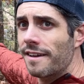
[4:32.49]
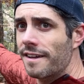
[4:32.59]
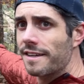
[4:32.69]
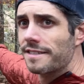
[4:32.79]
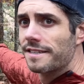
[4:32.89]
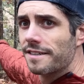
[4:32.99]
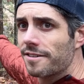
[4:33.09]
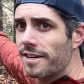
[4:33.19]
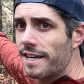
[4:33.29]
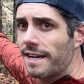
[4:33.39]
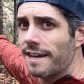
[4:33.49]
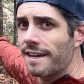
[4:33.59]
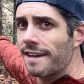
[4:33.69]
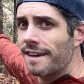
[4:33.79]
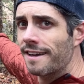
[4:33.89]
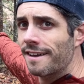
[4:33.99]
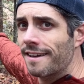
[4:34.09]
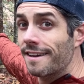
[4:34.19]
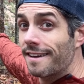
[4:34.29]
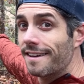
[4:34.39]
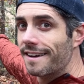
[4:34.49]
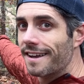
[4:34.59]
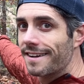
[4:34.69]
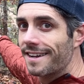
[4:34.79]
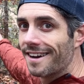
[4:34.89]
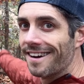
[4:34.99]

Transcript: you can see the creek down here.